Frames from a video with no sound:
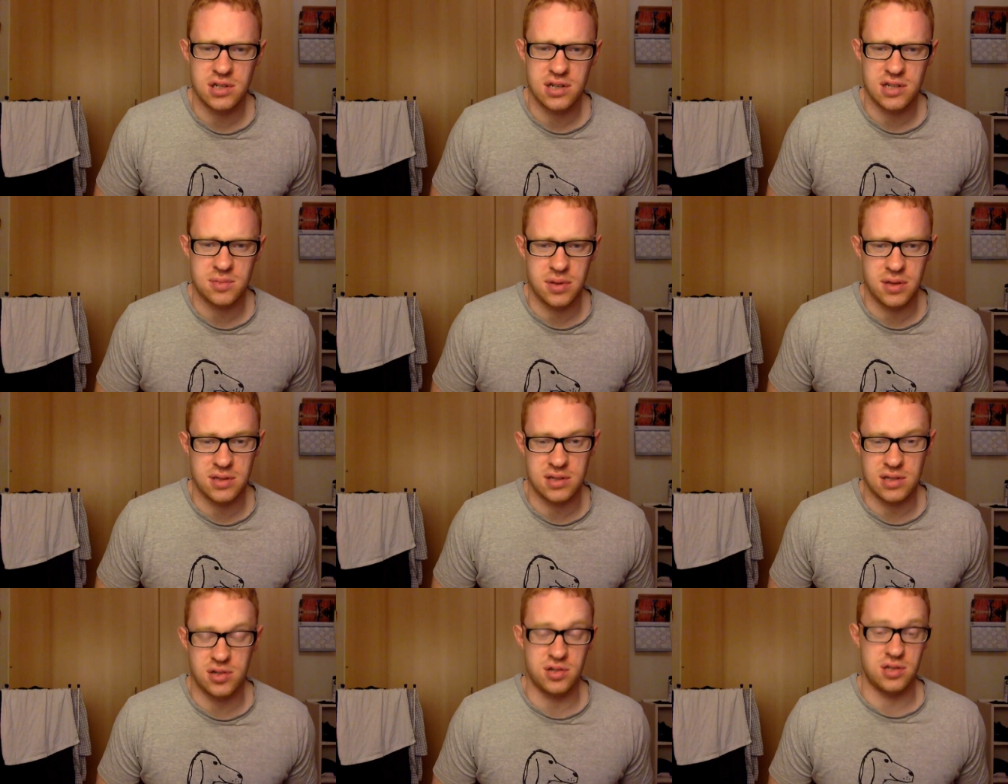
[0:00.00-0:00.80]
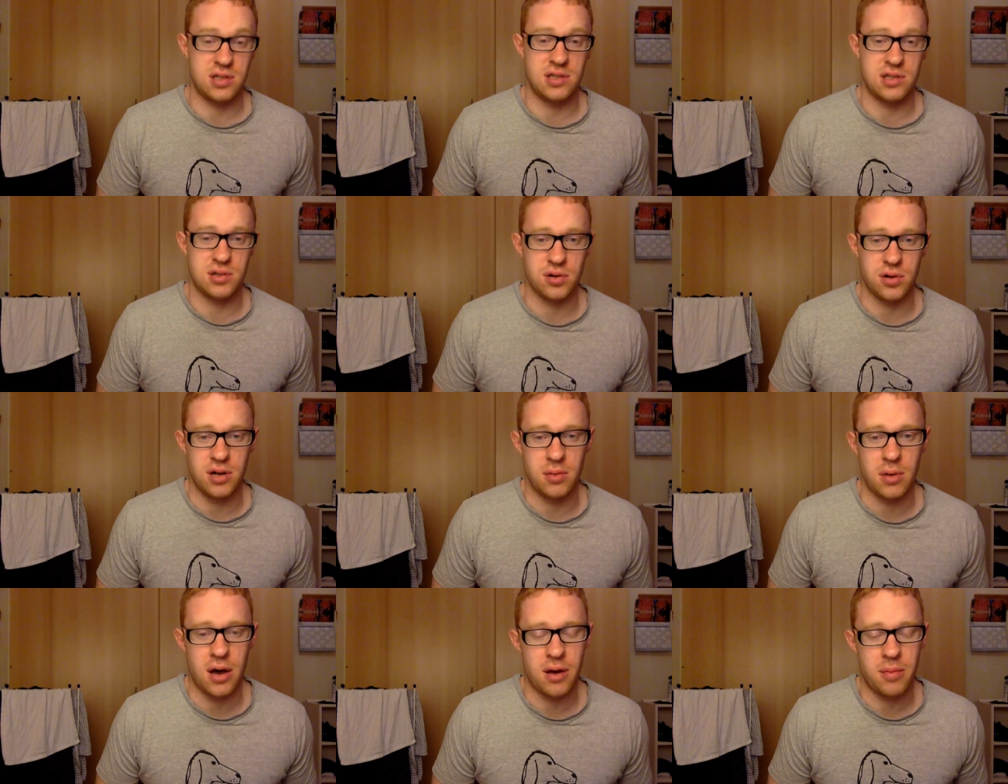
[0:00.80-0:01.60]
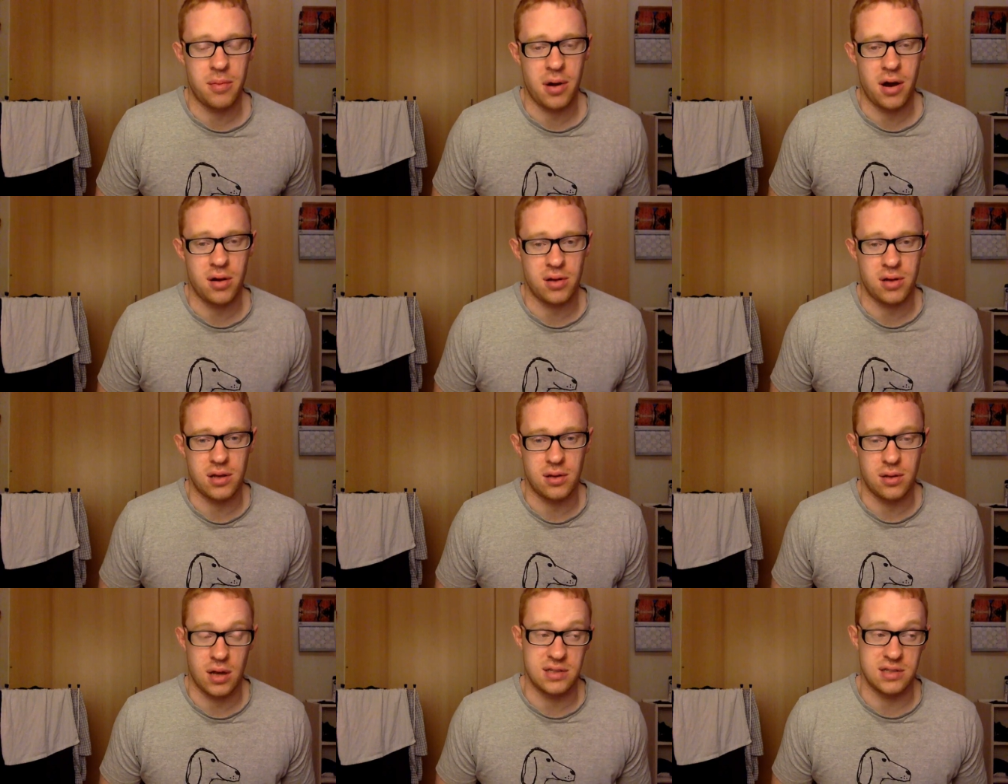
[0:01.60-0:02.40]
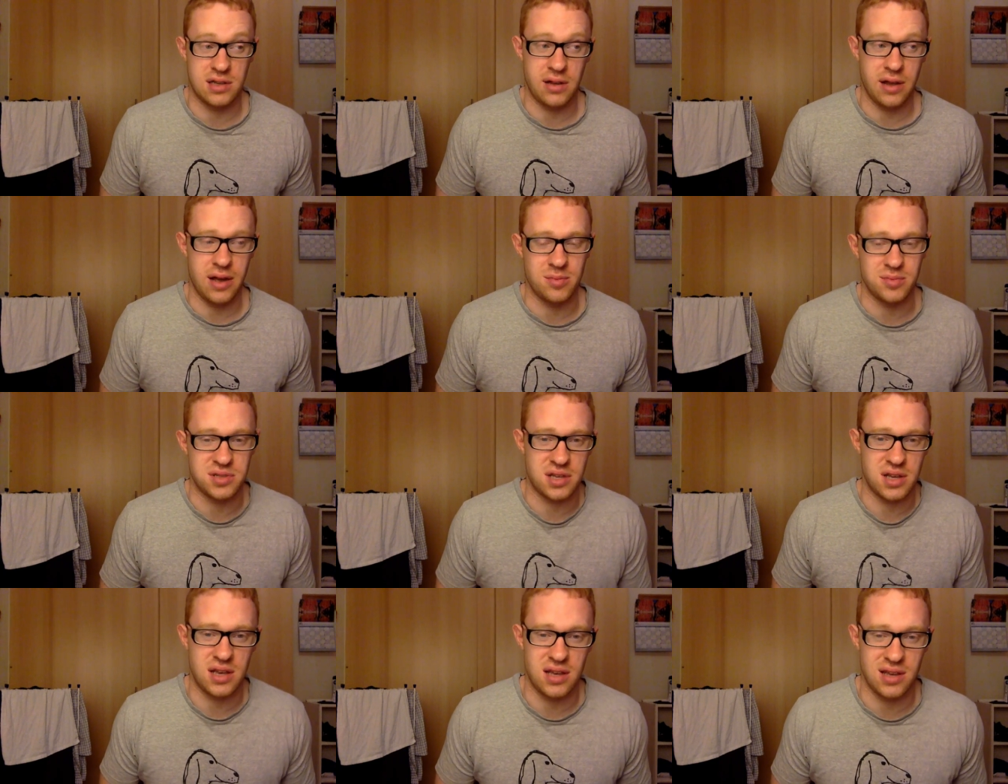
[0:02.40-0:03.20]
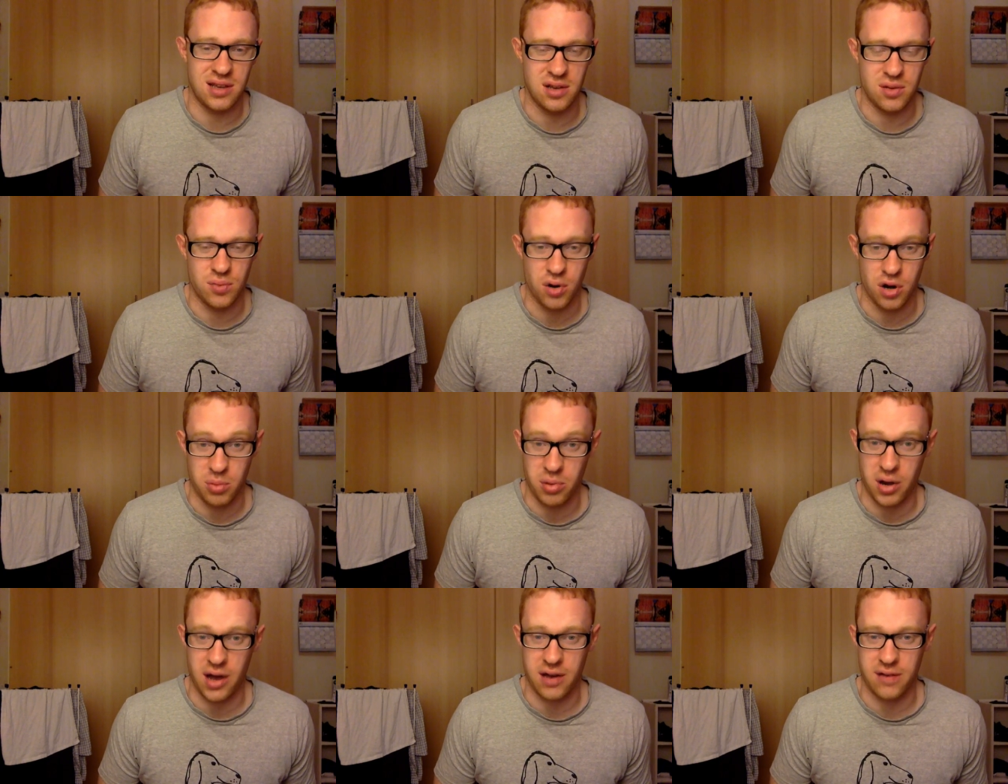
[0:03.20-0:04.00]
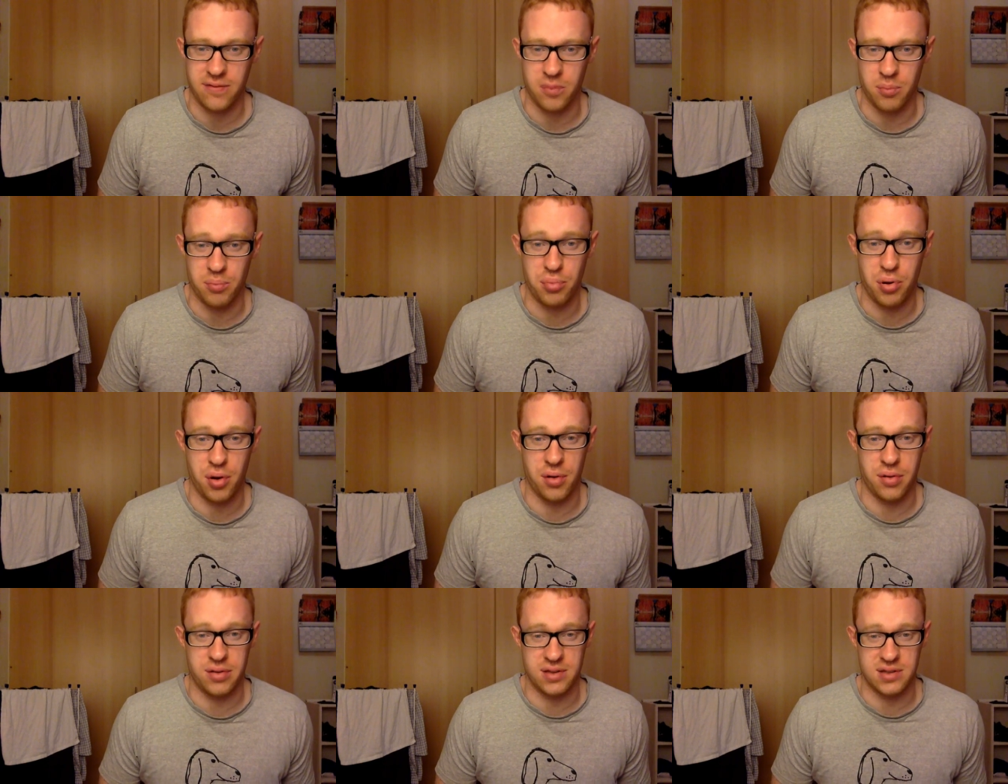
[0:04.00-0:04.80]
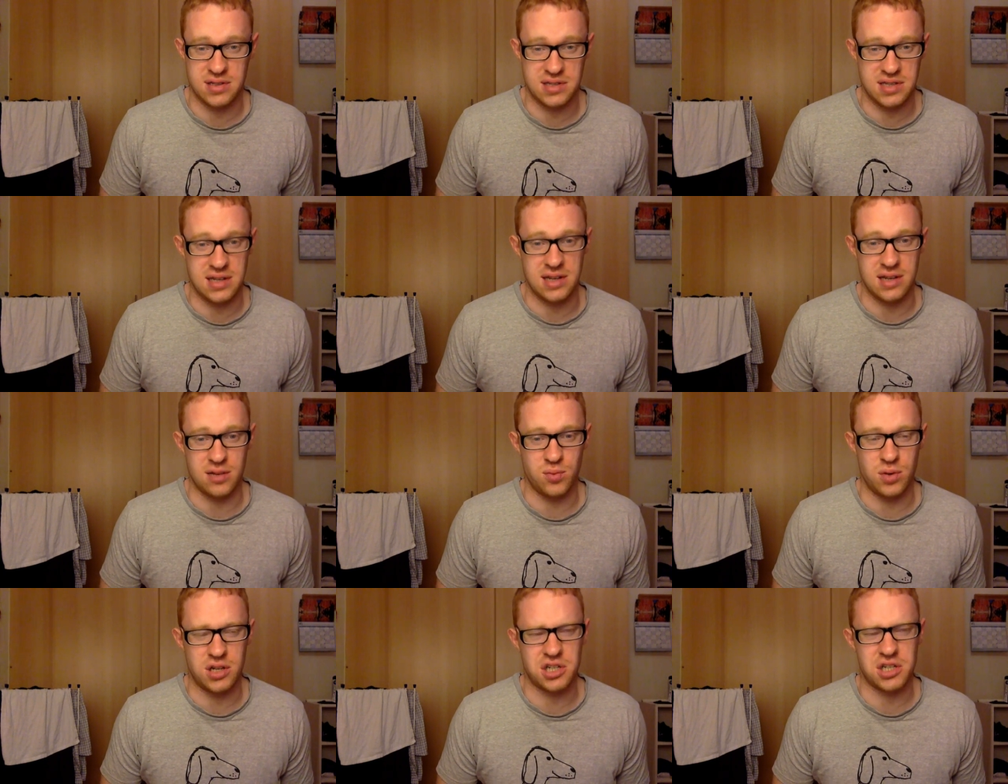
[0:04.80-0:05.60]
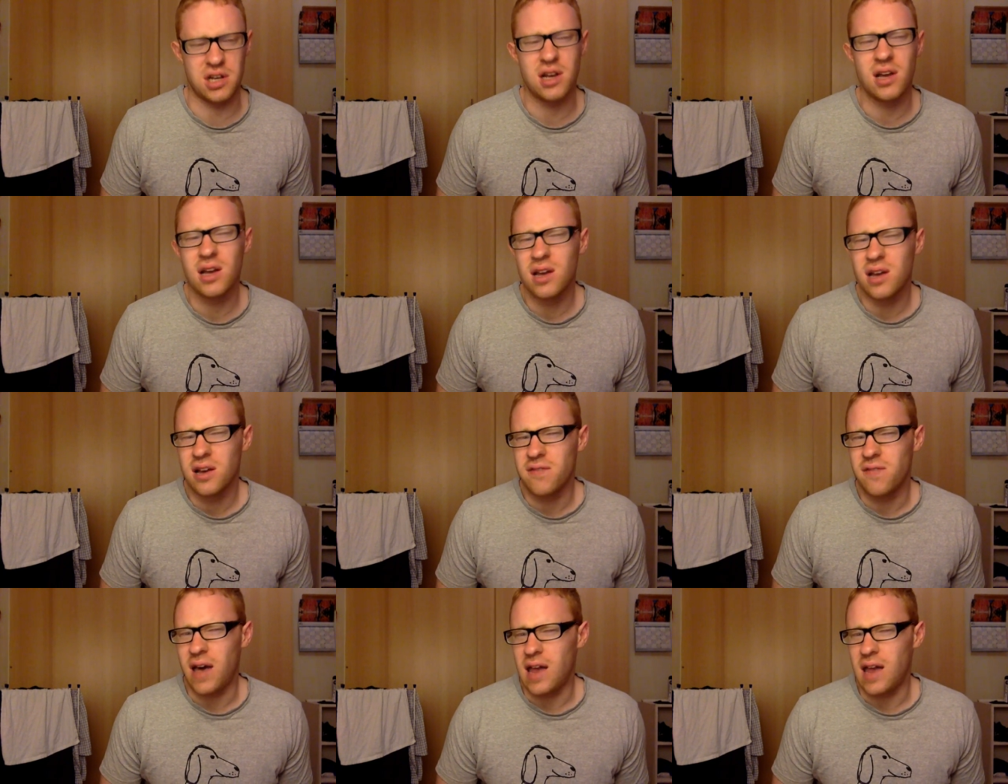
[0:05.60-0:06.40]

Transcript: tells me this interesting story about apparently, as he claims, he rode a bike from Perth to Sydney, which, for